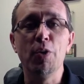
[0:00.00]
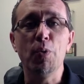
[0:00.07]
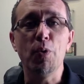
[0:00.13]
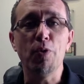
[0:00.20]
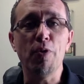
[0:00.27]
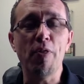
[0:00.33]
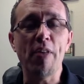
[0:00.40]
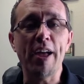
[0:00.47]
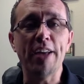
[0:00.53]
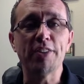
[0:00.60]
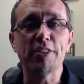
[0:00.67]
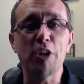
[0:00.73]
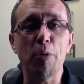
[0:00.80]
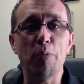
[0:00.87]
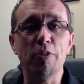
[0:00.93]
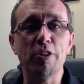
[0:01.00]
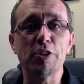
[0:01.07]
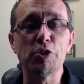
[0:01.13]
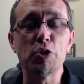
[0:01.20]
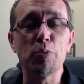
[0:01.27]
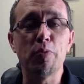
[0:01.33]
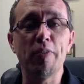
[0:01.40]
whether that's helping
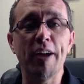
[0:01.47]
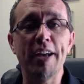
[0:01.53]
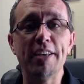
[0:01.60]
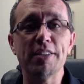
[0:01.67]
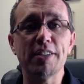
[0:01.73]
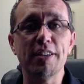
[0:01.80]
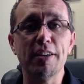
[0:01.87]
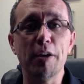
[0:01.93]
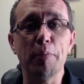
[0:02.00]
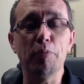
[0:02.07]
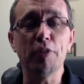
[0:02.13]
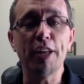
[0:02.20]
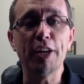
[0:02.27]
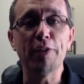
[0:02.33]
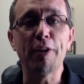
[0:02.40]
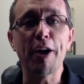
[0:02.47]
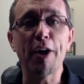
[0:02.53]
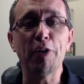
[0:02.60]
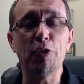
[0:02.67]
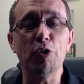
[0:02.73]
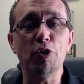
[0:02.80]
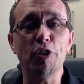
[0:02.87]
us supervise a
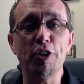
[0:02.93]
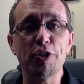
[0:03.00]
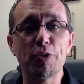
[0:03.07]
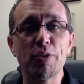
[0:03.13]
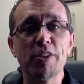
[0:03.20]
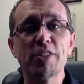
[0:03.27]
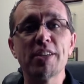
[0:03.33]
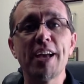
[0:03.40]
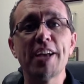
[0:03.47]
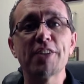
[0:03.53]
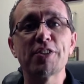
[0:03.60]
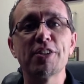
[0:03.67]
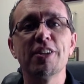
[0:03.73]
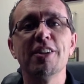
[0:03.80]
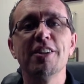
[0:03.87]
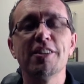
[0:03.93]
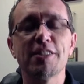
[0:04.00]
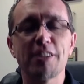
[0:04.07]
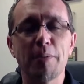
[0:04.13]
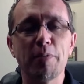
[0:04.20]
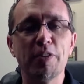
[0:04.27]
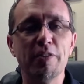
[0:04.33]
playground or a lunch recess,
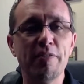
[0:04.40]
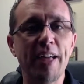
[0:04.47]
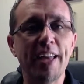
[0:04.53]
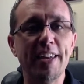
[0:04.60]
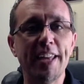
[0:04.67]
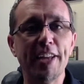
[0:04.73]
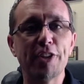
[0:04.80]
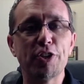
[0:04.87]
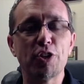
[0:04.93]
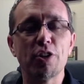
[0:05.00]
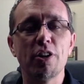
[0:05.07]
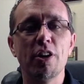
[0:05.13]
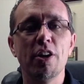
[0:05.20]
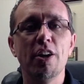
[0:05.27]
something of that nature.